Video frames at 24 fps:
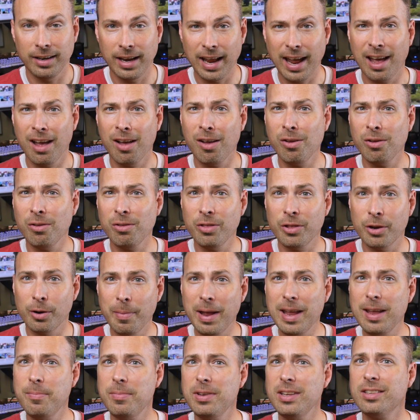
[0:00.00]
Now, there
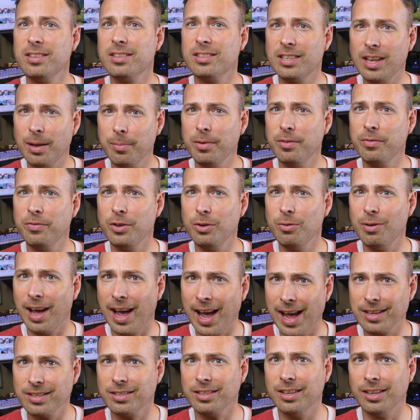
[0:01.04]
may be some of you
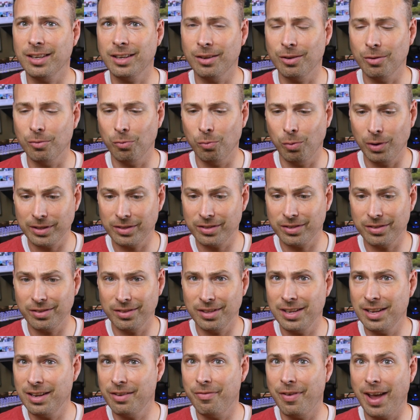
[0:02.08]
asking what's
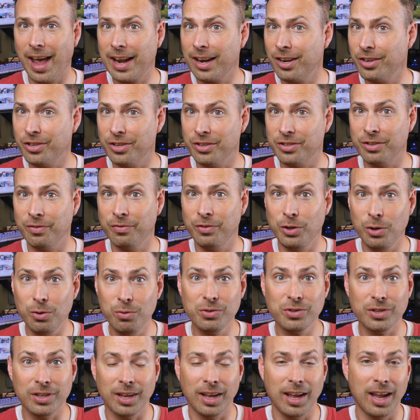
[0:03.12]
the advantages of
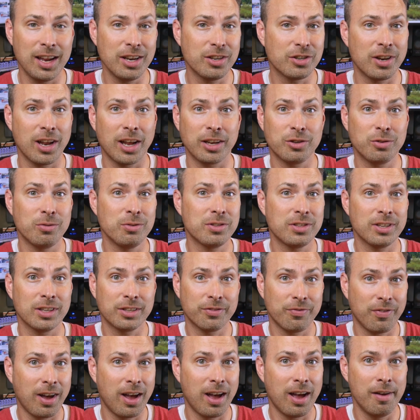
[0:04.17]
using
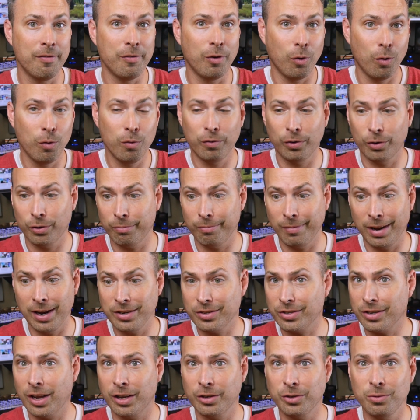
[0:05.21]
H.265 over
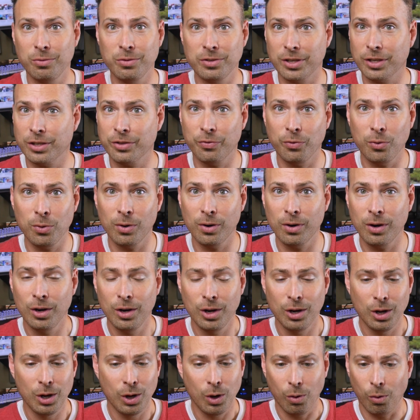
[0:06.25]
H.264
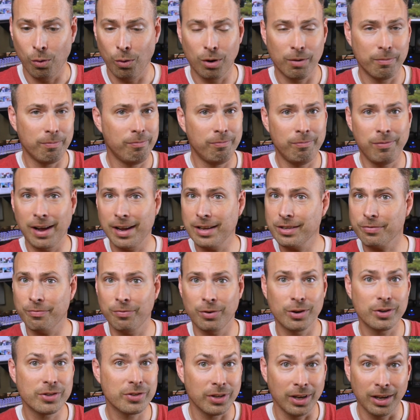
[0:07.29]
or vice
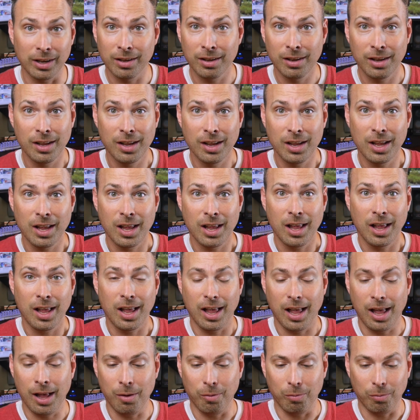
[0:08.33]
versa.
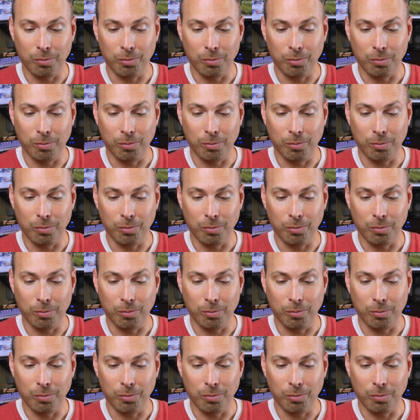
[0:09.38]
Uh,